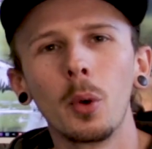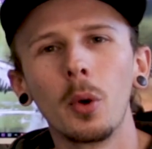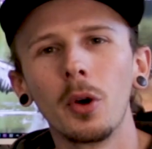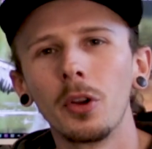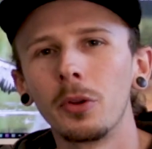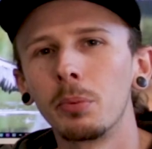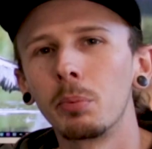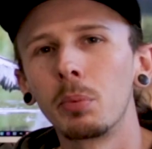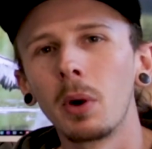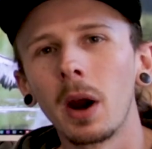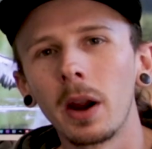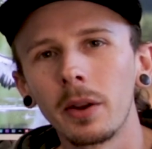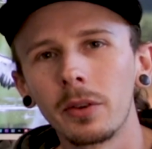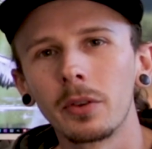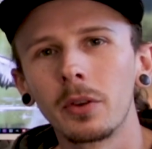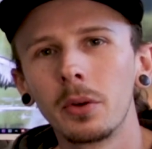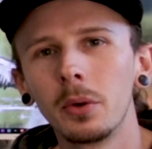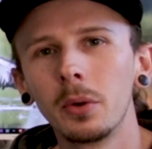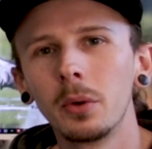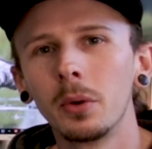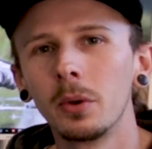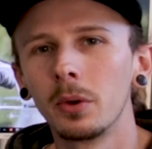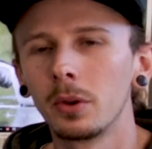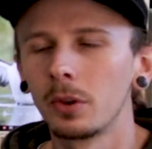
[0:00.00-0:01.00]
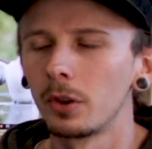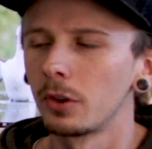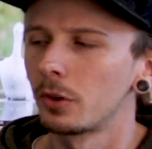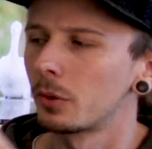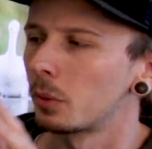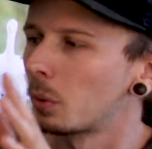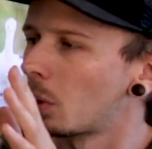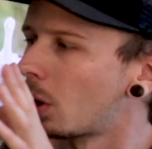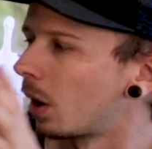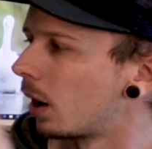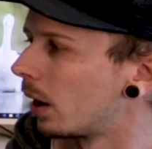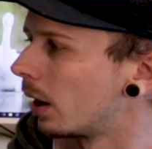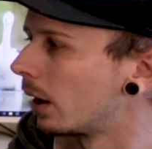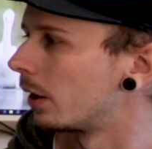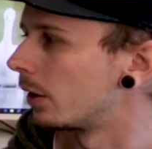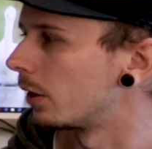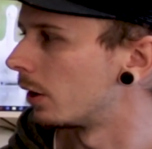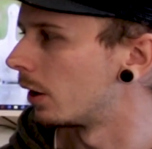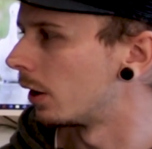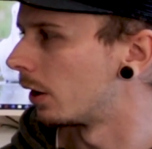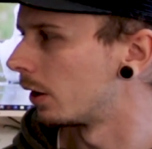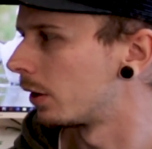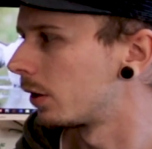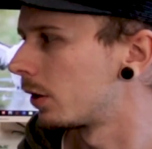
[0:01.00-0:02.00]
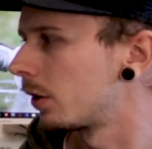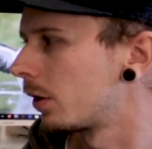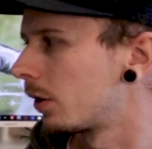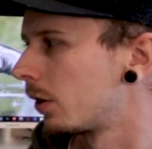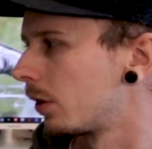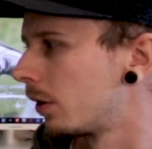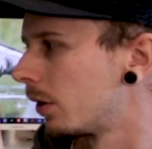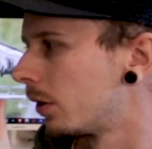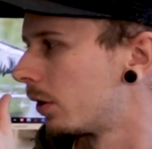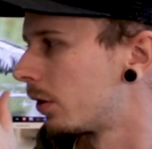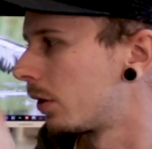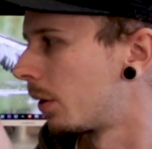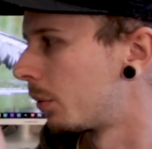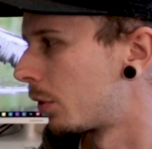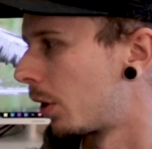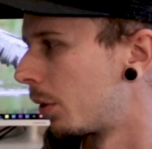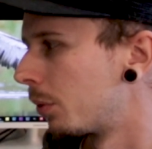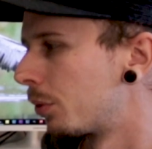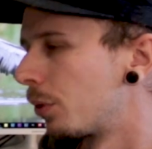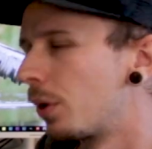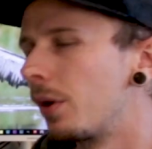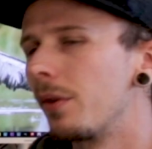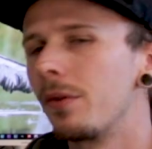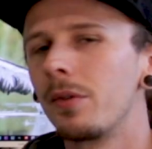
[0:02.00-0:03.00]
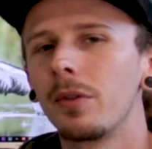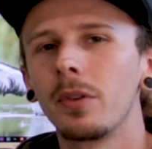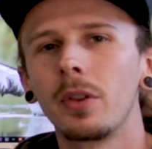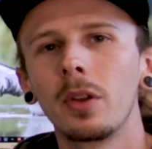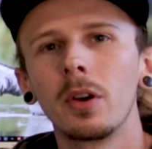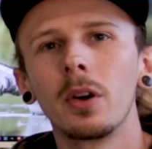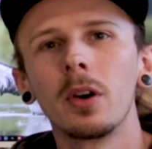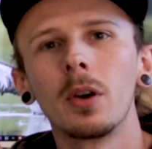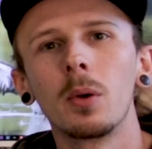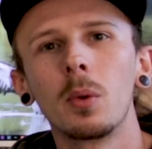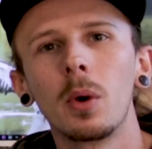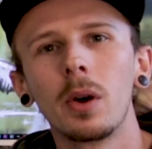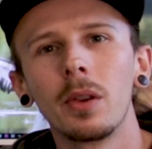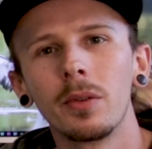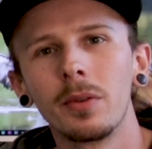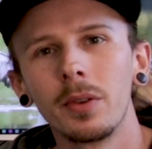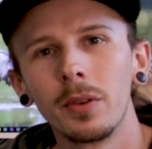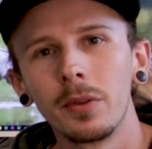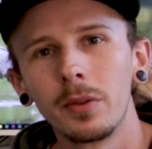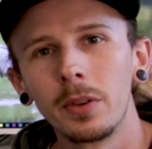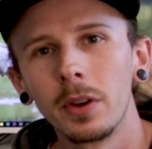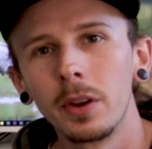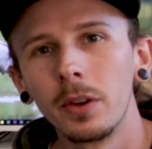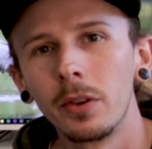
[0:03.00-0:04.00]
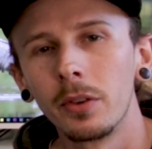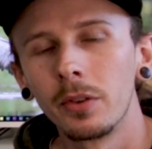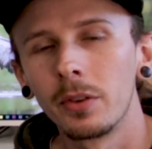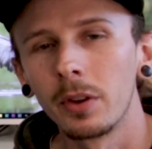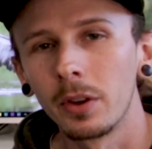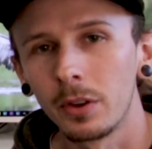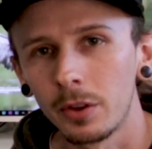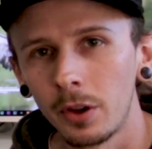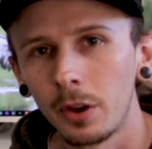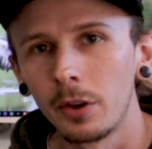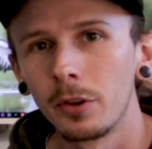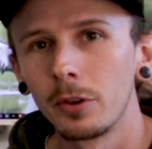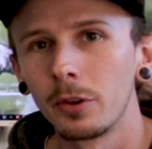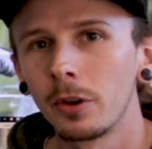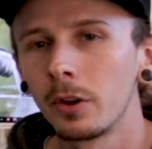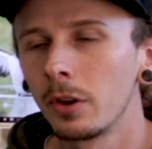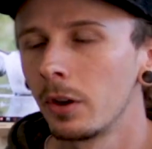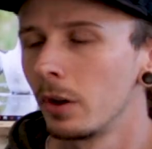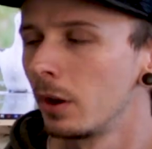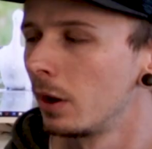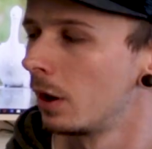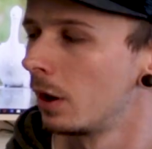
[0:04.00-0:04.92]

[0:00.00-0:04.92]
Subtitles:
always practical. That's why I sometimes opt for the 150-600,